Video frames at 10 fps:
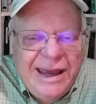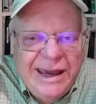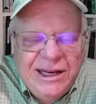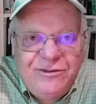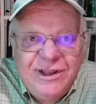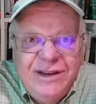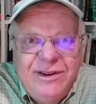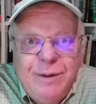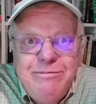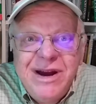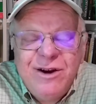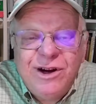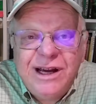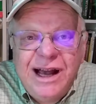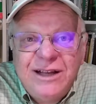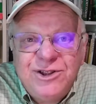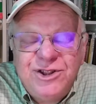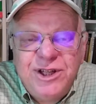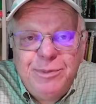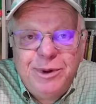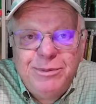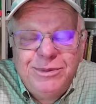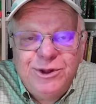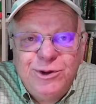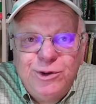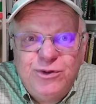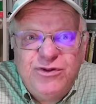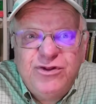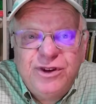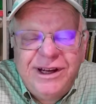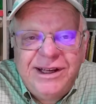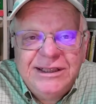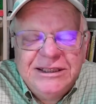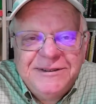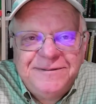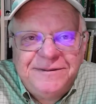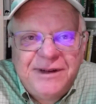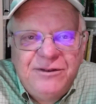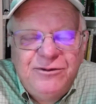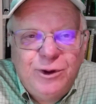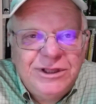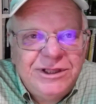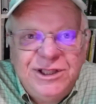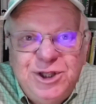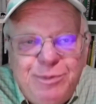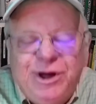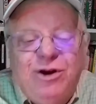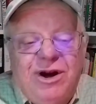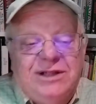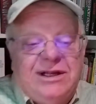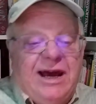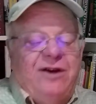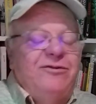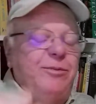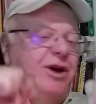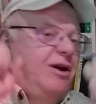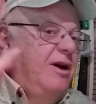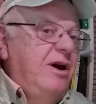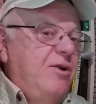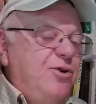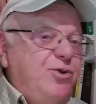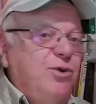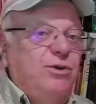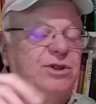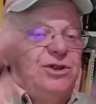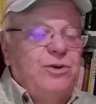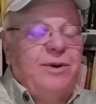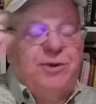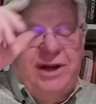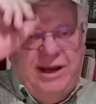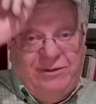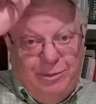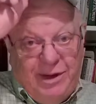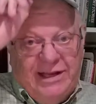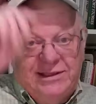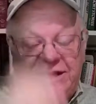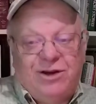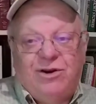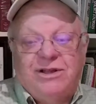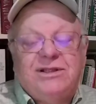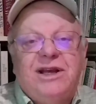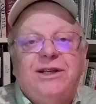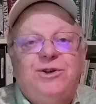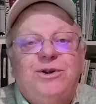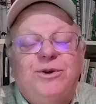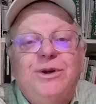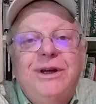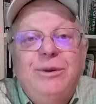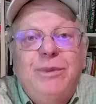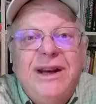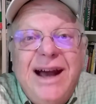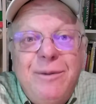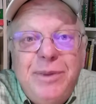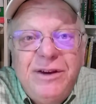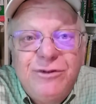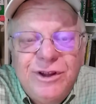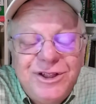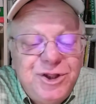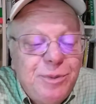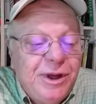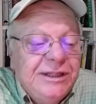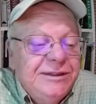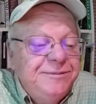And if you live in America, I'll ship them to you free. Unfortunately, shipping costs out of America are atrocious, so I'm going to have to pass that cost down to you. But I'll pay for the shipping.